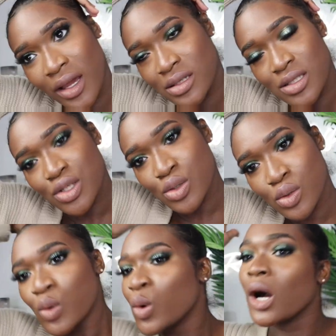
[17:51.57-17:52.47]
else to
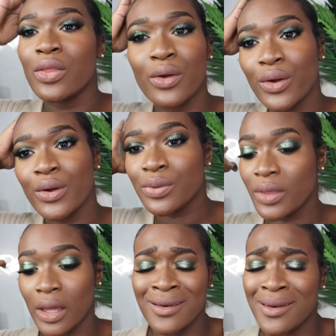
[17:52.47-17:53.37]
do other
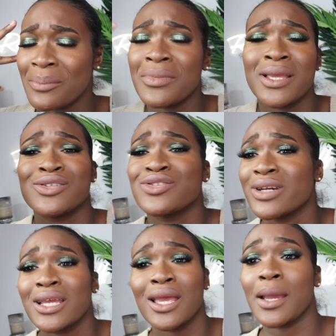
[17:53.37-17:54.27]
than me
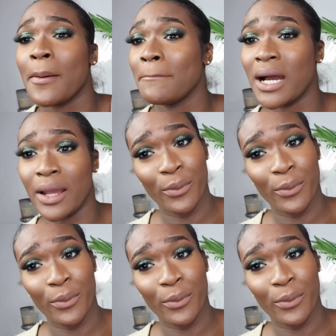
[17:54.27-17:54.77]
drinking my